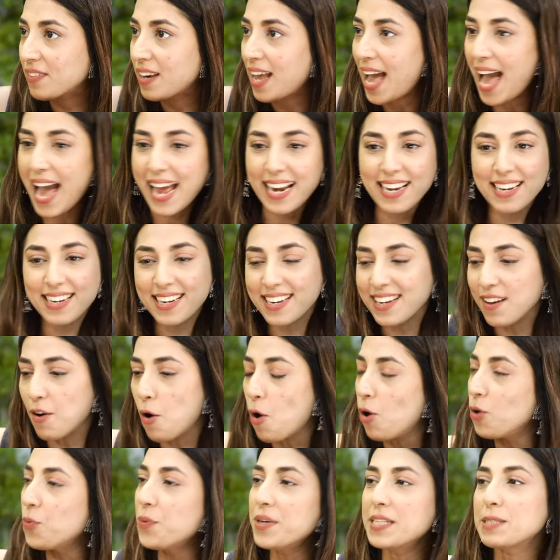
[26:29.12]
and
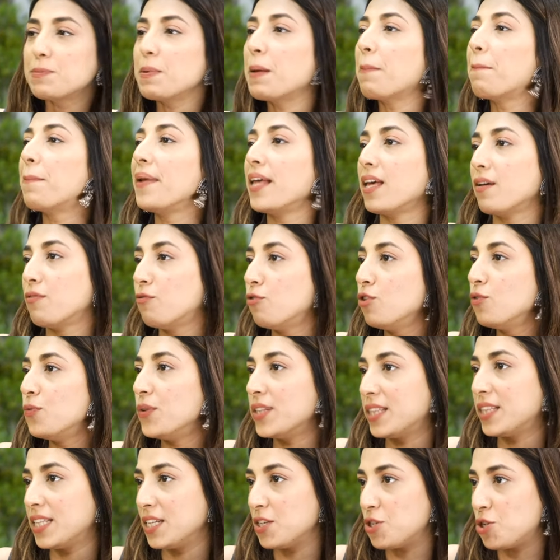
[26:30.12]
always be playful
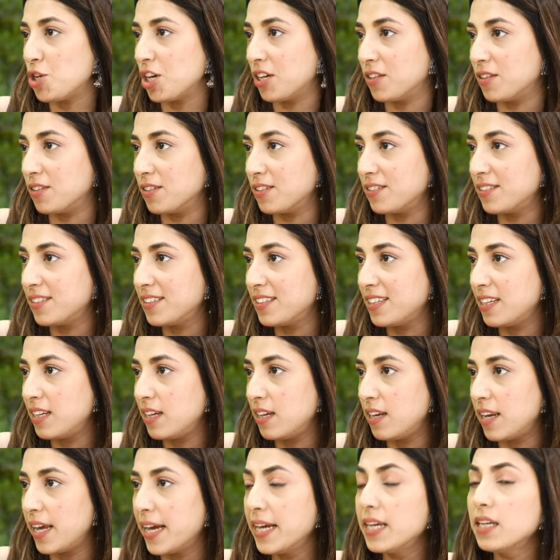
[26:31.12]
with each other,
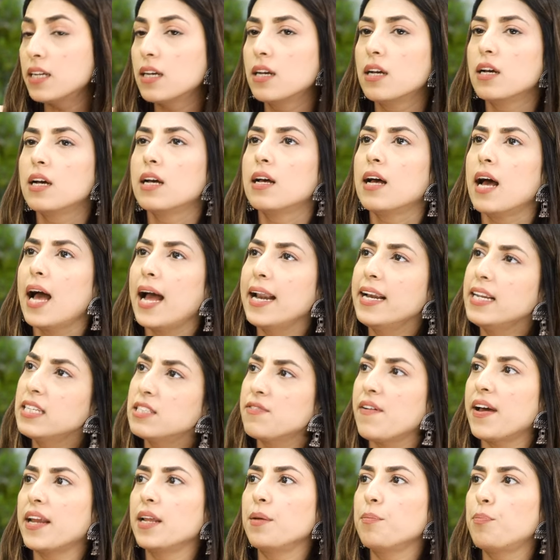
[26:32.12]
right? And it's
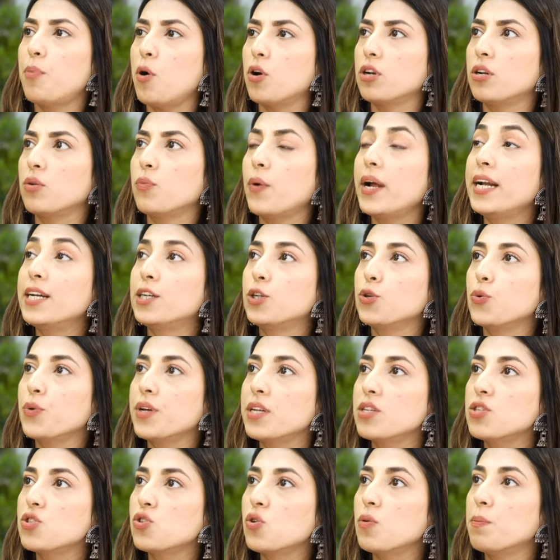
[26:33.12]
very important, while
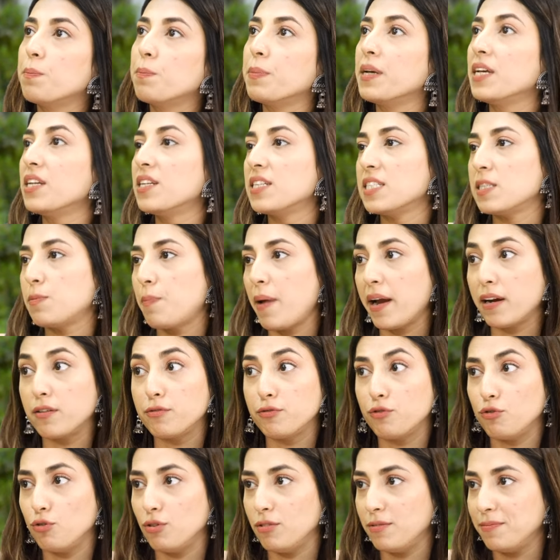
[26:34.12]
doing so, be
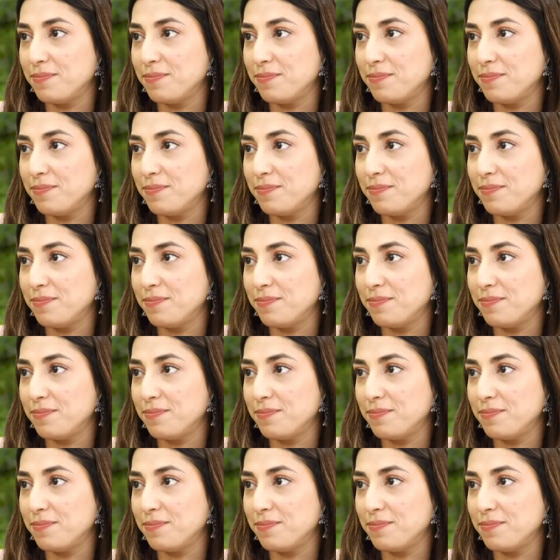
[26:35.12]
respectful.